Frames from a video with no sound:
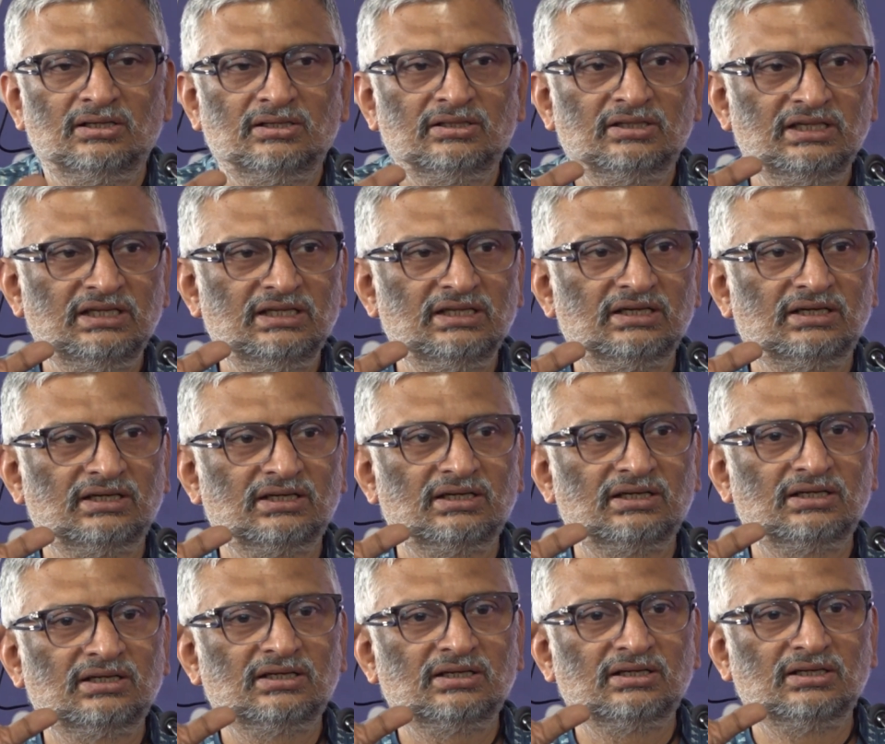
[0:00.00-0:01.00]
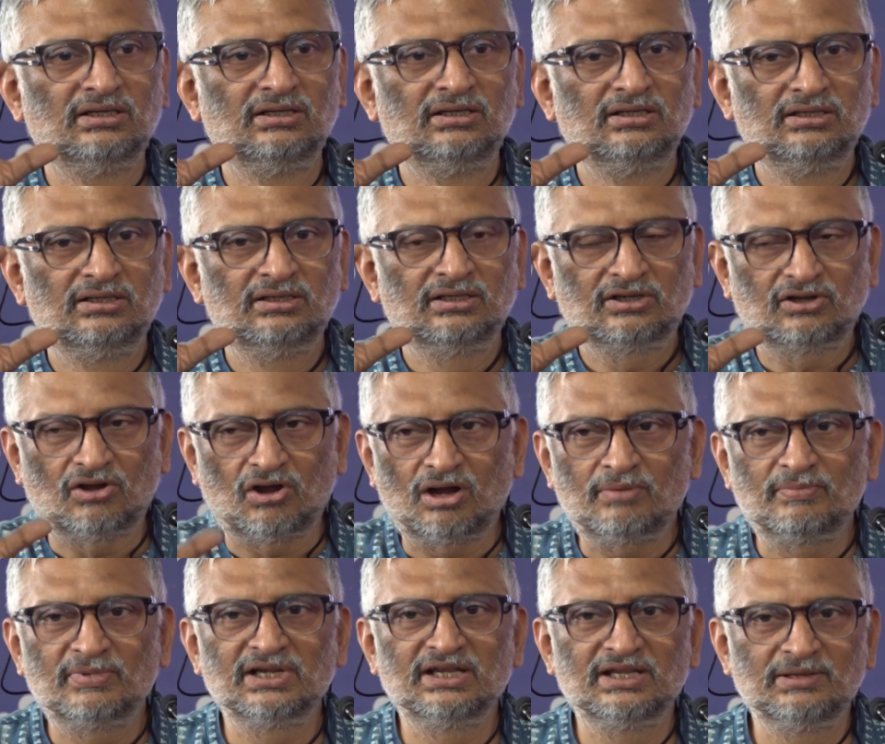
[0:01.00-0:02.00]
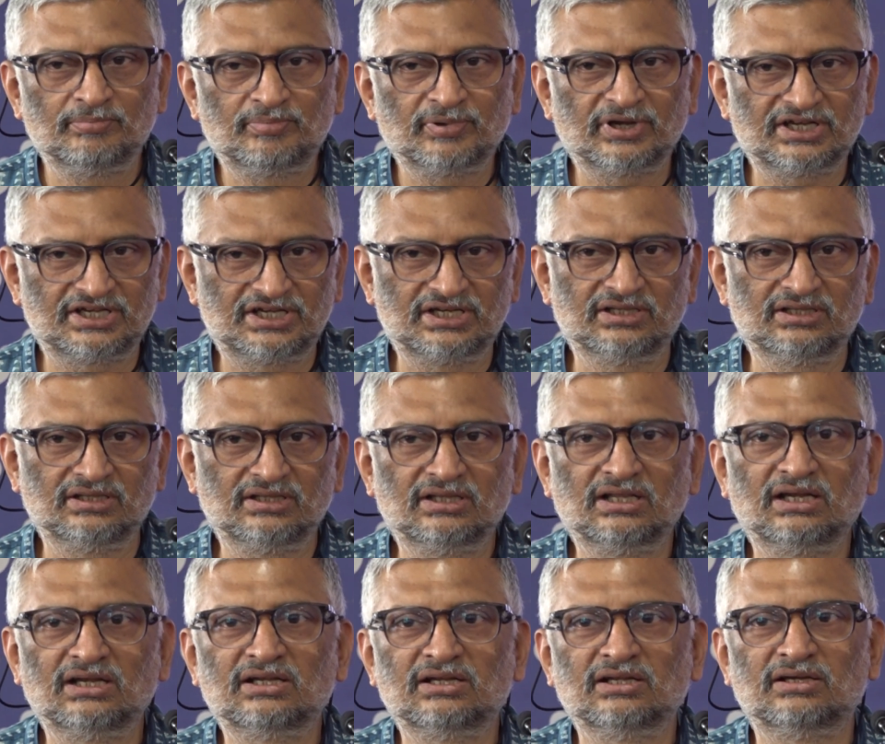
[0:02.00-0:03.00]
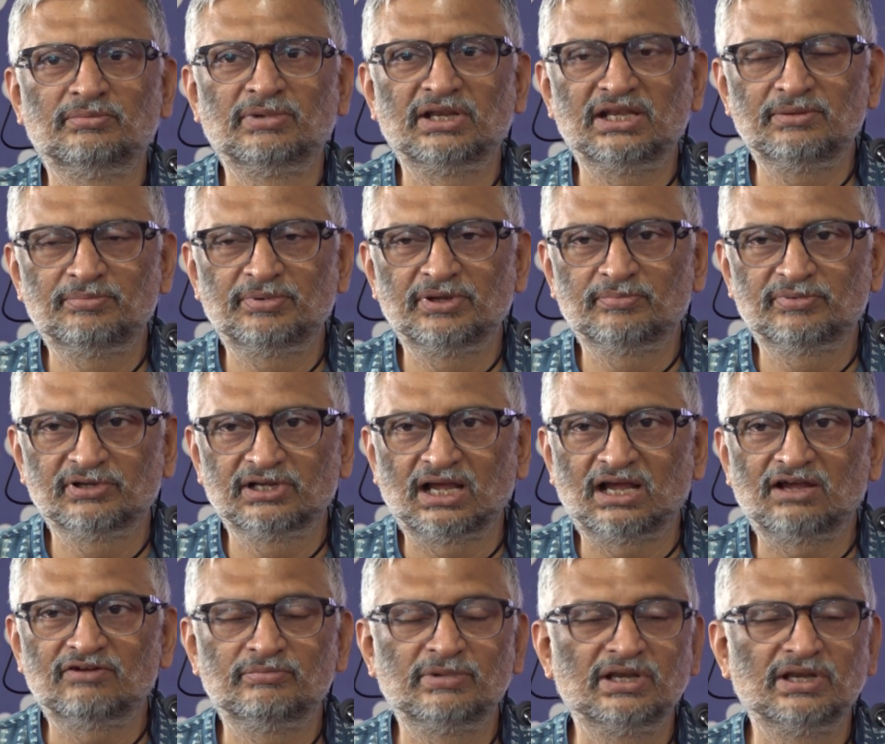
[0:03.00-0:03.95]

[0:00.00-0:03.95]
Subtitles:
the common impression that many people have,